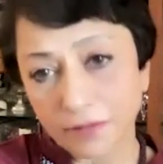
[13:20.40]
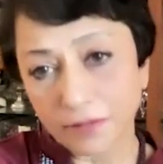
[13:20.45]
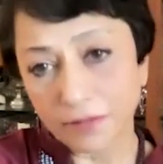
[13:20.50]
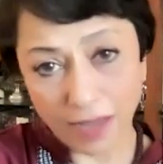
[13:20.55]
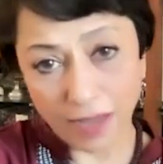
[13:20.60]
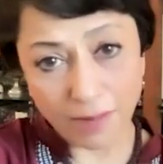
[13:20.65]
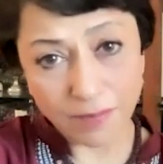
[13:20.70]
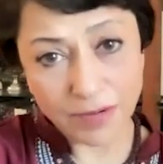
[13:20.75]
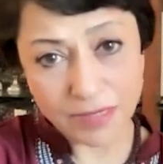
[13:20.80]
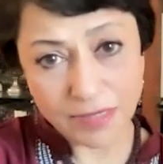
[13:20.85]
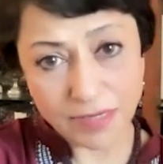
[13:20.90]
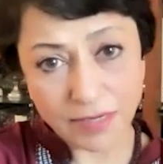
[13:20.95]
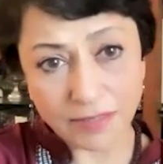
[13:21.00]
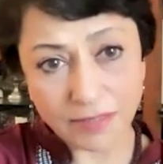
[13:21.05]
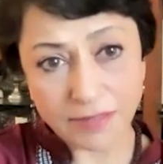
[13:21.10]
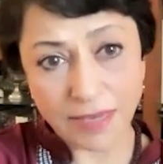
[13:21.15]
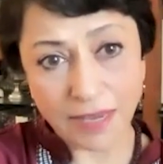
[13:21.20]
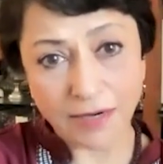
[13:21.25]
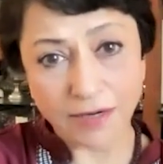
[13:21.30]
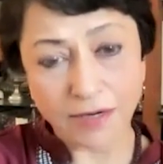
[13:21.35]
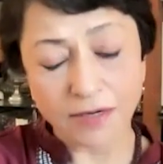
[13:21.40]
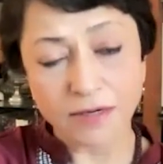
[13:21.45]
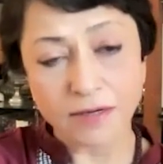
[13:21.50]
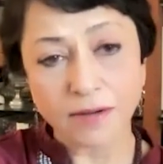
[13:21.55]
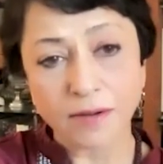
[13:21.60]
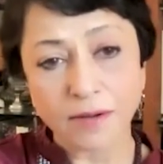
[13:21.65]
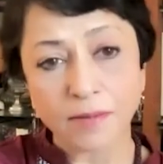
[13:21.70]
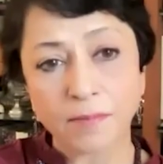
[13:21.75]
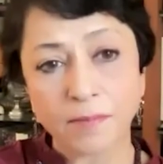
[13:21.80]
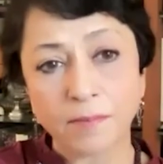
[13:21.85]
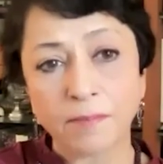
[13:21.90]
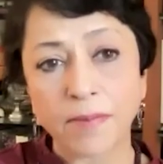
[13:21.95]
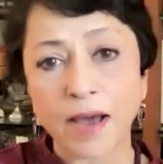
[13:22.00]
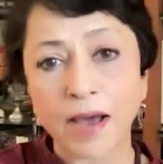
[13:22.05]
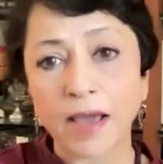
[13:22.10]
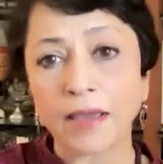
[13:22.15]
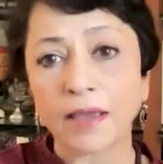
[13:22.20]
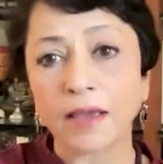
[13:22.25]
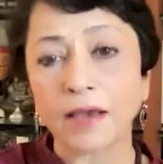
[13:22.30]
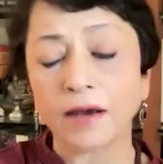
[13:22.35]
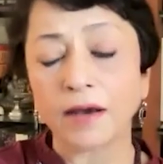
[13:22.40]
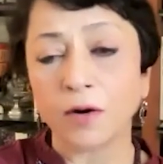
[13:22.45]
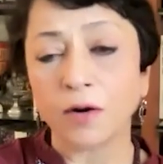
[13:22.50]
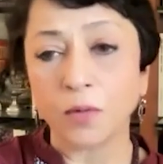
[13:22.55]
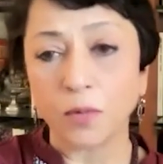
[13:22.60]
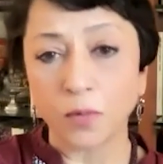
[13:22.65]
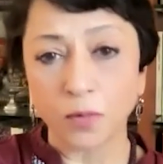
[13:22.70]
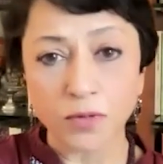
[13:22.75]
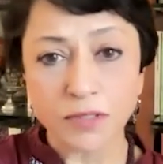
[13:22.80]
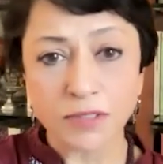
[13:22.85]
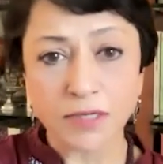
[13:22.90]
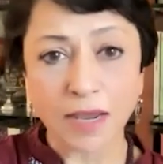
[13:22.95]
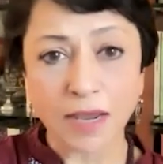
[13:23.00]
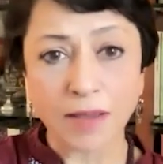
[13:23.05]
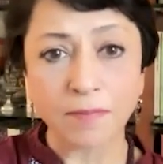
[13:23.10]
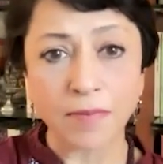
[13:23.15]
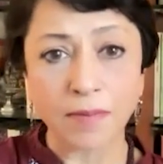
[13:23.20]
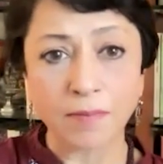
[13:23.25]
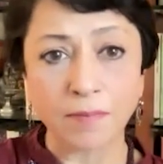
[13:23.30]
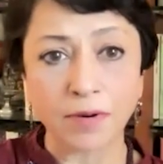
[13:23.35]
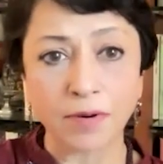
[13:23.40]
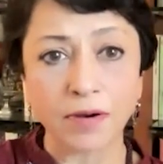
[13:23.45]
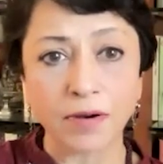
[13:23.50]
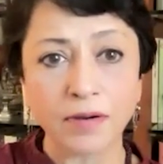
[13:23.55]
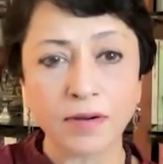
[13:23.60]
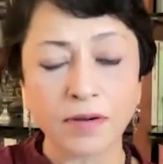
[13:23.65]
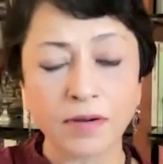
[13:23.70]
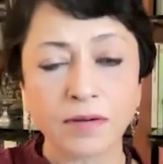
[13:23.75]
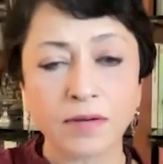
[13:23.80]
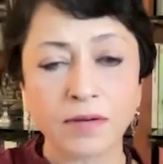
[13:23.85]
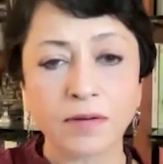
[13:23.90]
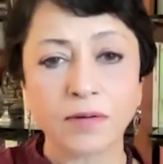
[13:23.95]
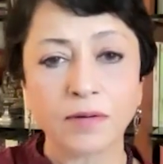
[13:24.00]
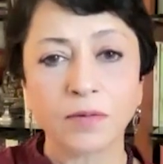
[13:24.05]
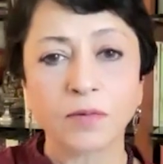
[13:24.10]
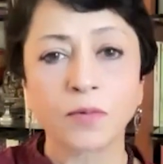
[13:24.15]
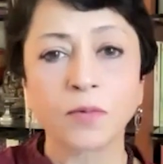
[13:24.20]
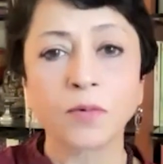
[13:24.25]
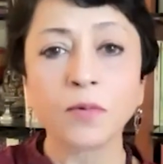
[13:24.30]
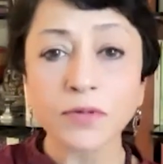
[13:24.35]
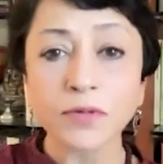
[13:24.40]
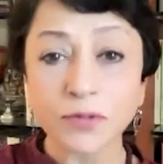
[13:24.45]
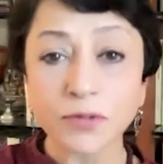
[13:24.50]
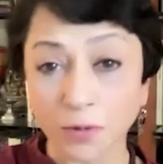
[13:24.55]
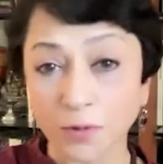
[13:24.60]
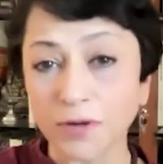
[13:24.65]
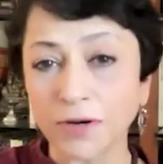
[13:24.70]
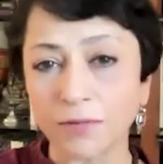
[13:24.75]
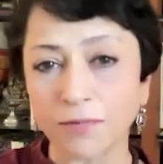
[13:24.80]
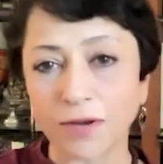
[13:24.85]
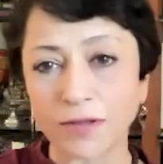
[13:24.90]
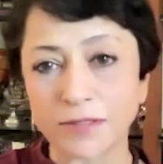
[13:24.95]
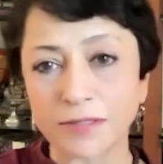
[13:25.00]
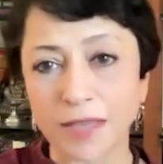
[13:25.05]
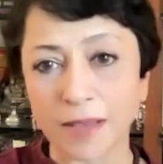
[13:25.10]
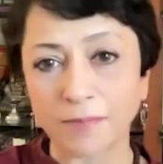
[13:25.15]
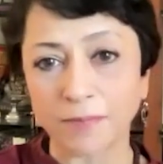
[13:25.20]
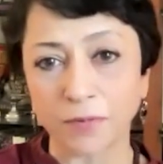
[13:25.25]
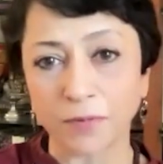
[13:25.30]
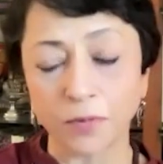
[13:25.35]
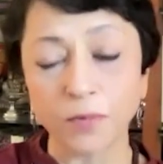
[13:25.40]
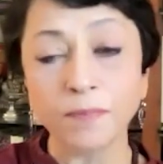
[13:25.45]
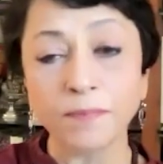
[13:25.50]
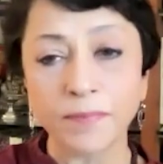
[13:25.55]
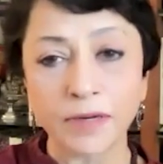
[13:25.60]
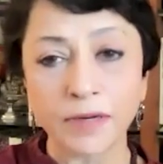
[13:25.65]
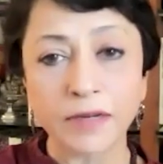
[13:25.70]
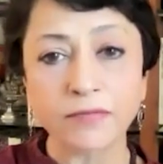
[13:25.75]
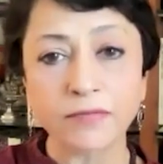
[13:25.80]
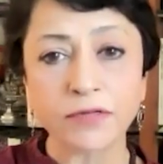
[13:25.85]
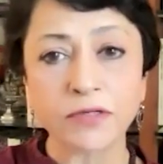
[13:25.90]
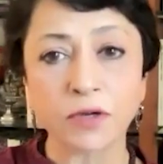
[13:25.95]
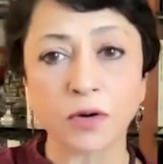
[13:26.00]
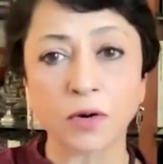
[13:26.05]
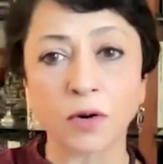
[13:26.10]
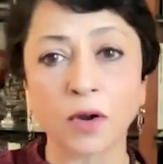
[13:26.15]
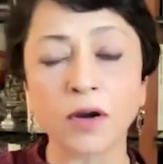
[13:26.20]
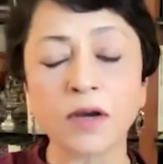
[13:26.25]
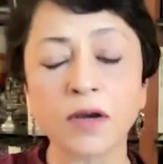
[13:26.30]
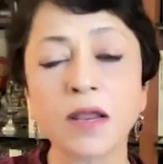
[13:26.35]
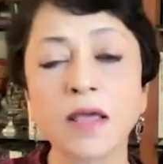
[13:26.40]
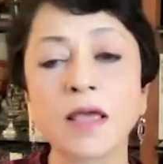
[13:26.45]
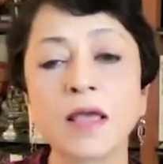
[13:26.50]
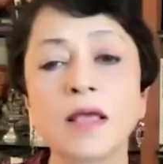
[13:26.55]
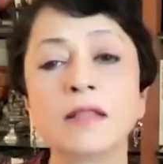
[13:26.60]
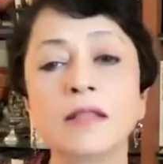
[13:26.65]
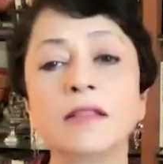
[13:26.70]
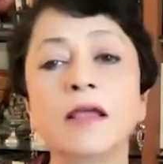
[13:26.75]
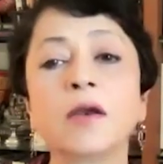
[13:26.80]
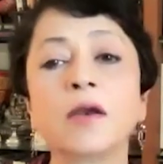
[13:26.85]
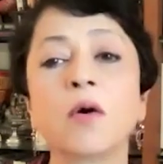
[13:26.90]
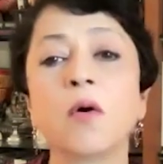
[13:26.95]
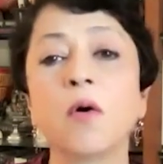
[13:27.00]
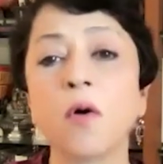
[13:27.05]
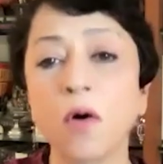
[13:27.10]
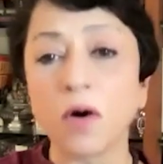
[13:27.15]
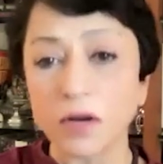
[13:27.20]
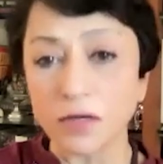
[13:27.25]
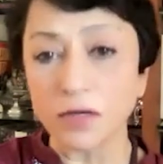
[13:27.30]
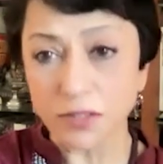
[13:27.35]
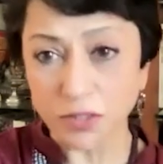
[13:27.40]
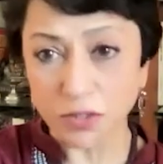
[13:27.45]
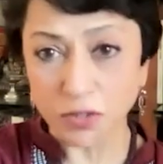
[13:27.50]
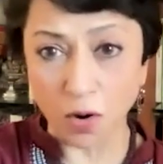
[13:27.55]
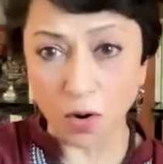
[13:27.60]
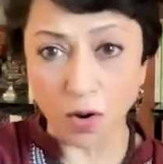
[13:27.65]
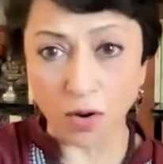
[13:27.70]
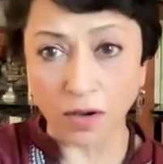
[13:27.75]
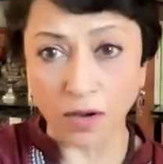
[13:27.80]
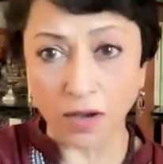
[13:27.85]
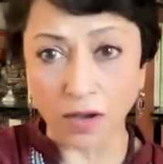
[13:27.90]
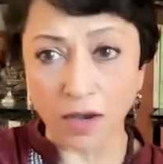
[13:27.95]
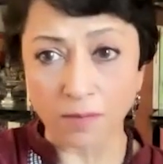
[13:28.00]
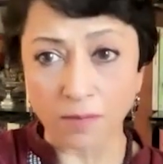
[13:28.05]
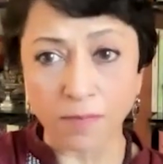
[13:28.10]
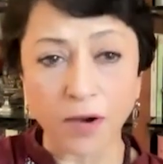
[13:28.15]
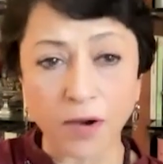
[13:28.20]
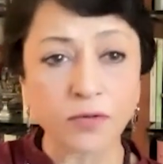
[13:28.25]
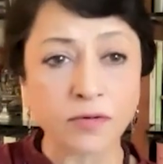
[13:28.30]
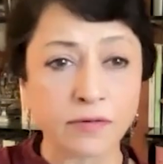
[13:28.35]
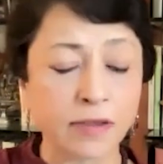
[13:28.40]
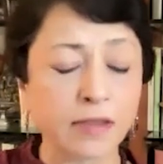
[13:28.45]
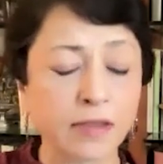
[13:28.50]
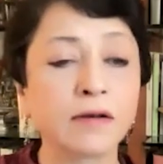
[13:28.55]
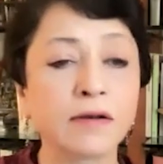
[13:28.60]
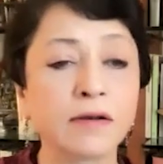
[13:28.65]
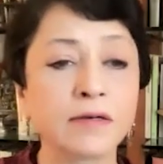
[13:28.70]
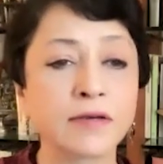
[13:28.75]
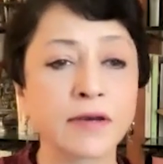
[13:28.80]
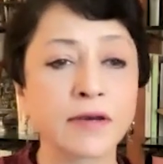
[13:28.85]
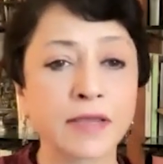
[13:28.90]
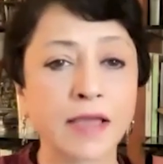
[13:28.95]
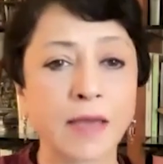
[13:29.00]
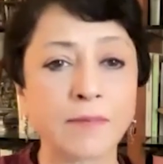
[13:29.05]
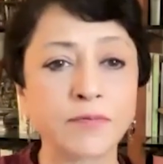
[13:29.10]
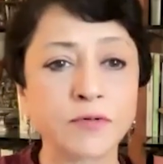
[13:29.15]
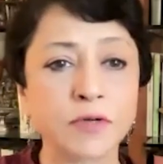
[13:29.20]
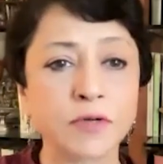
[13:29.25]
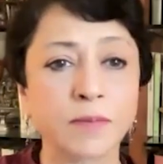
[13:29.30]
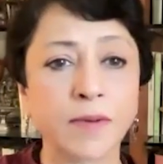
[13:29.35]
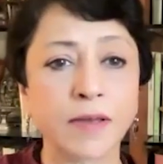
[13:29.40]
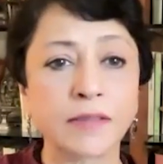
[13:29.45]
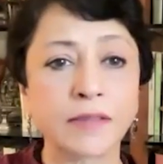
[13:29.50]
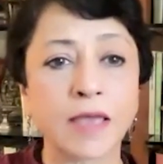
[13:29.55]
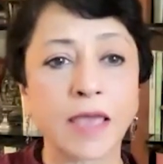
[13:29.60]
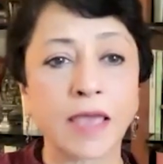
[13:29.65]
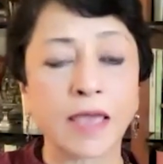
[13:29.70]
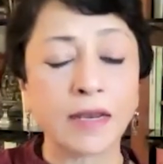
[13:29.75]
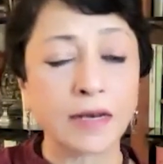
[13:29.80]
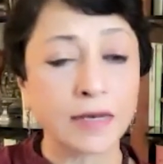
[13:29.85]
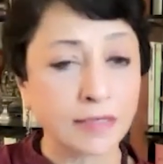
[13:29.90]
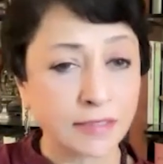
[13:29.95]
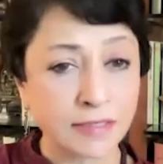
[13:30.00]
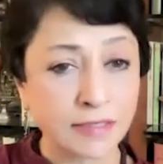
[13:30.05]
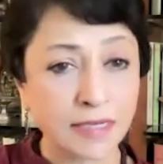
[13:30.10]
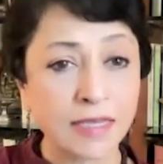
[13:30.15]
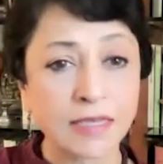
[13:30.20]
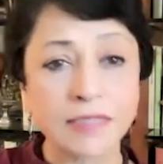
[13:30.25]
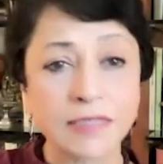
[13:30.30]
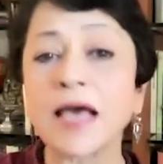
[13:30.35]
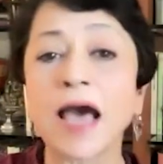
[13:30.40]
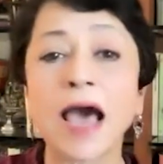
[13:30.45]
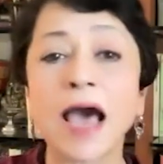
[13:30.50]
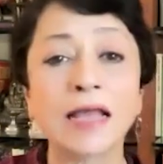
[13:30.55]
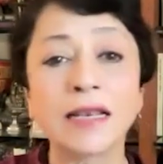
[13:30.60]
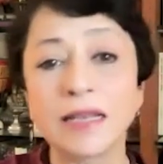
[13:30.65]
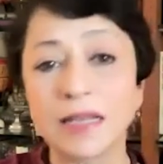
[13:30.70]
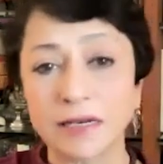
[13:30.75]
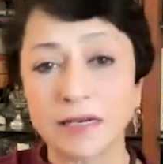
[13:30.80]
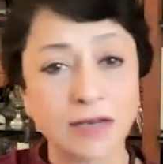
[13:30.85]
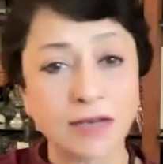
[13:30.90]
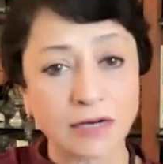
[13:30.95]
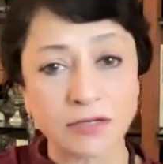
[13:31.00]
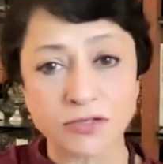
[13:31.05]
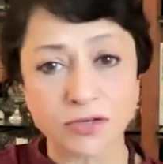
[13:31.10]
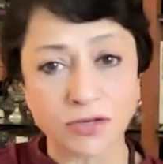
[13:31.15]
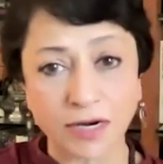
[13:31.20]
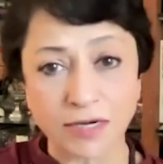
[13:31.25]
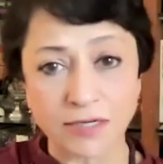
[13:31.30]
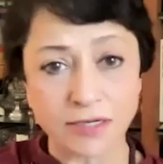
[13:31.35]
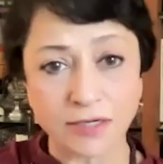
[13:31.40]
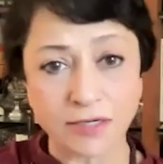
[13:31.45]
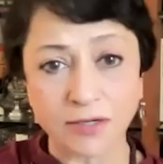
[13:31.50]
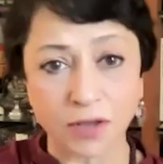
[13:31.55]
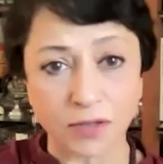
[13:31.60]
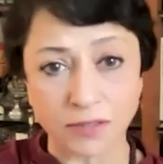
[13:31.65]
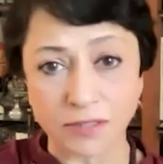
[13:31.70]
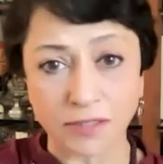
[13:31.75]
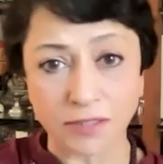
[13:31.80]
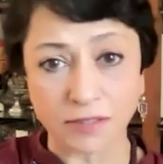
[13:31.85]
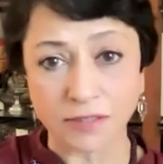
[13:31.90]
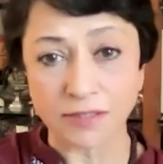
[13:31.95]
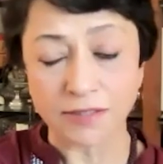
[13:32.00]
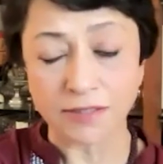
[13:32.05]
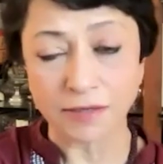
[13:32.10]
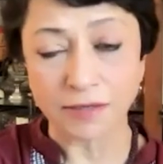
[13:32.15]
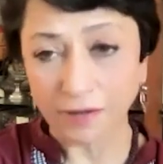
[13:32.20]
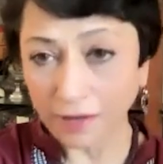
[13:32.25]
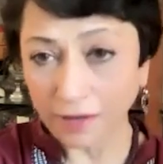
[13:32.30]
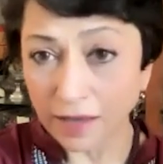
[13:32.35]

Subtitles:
The committee is headed by a whole-time member who told a WhatsApp group, believe it or not, that all talk about regulatory capture by the NSE is unadulterated nonsense.